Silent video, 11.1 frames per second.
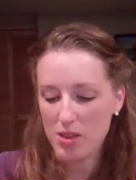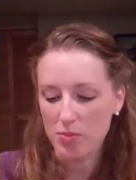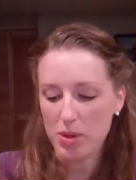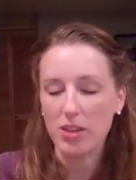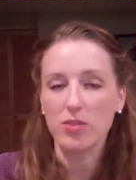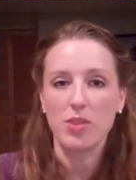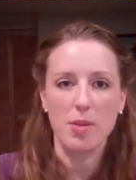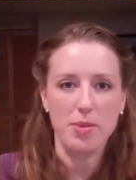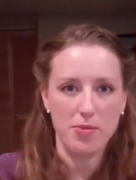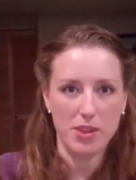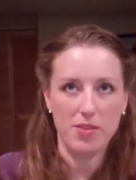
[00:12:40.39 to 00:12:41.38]

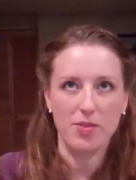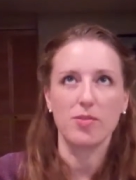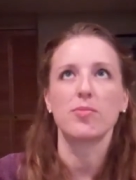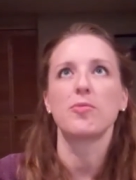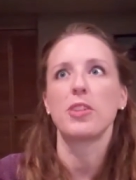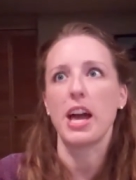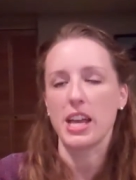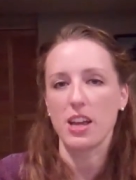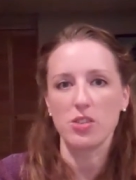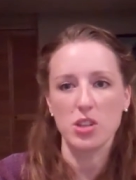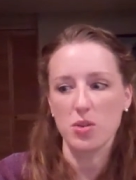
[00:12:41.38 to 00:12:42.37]
I'll be
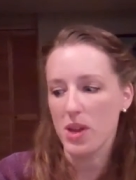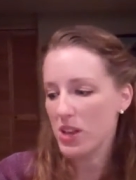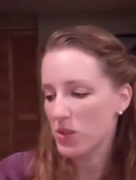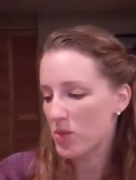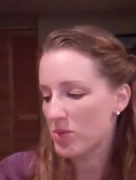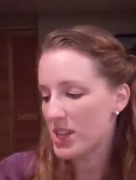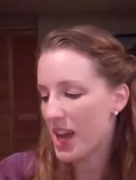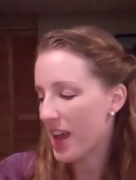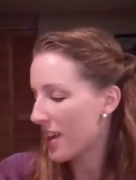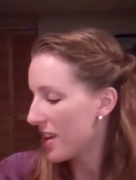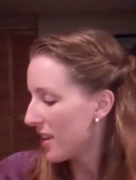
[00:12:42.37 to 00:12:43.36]
flying out 2 weeks from
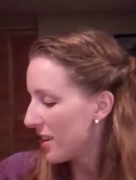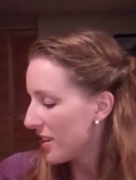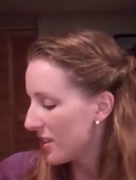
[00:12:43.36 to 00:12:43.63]
today.